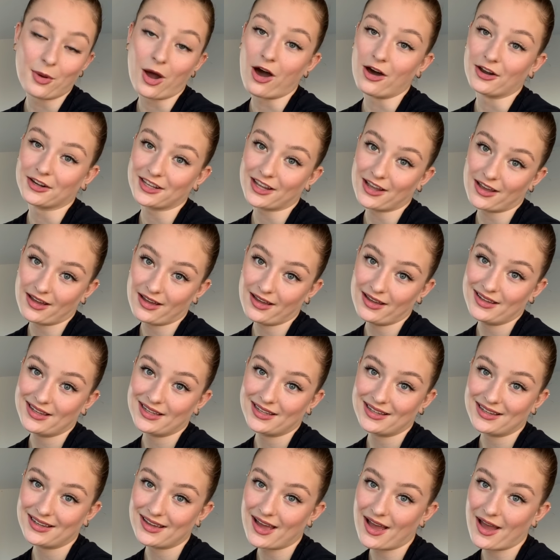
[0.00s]
Anka.
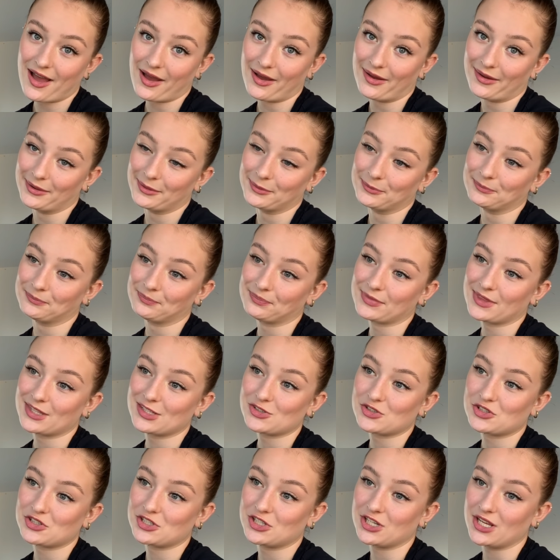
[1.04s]

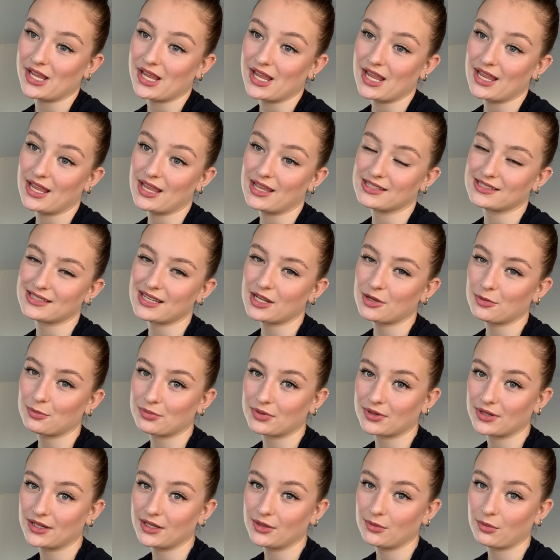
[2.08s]
She is like a
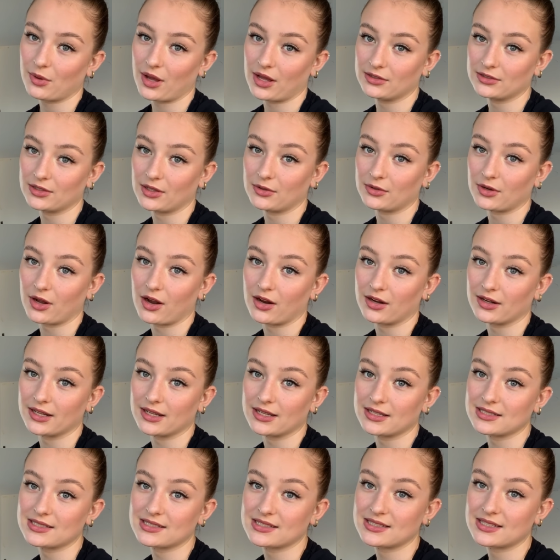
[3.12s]
pretty well-known
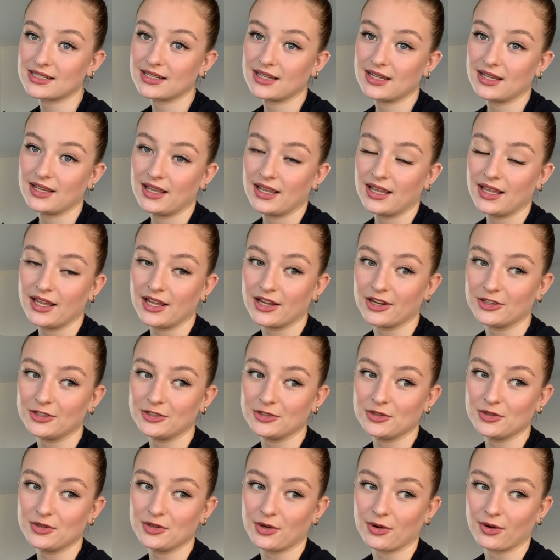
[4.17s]
artist here in
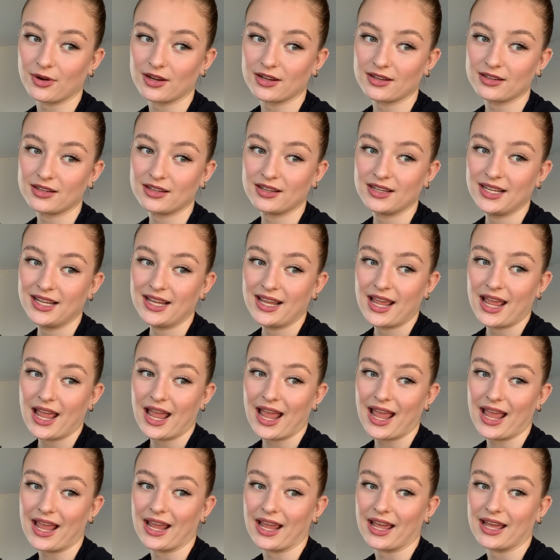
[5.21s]
New York,
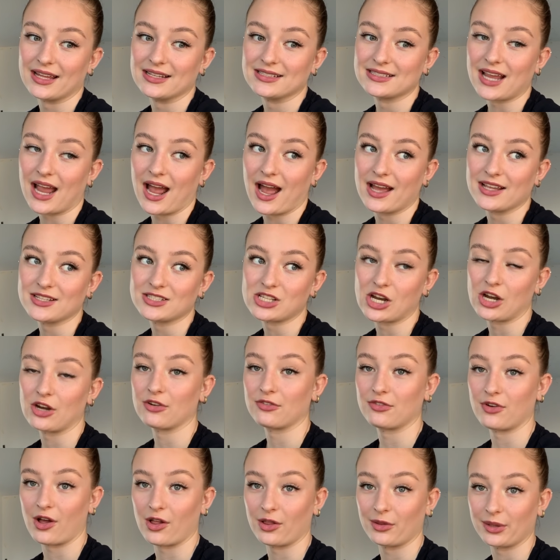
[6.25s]
and I
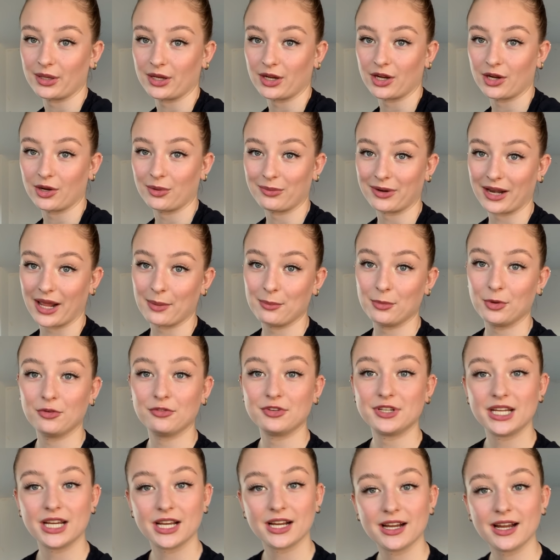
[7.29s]
started following her when I
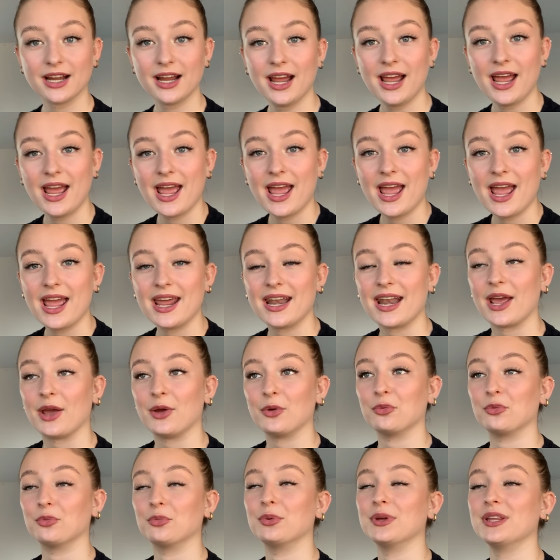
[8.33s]
moved here, and
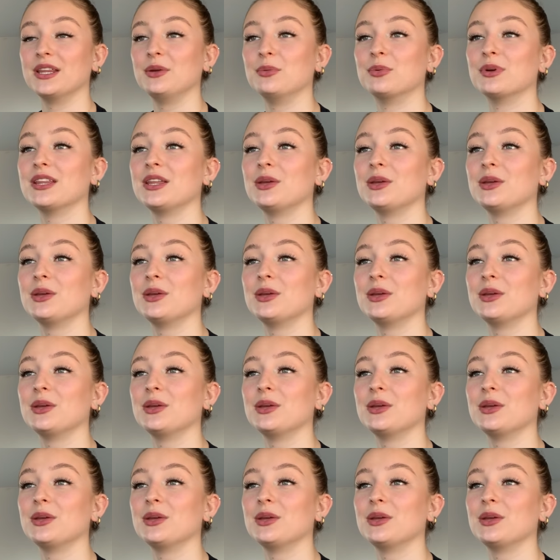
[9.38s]
I really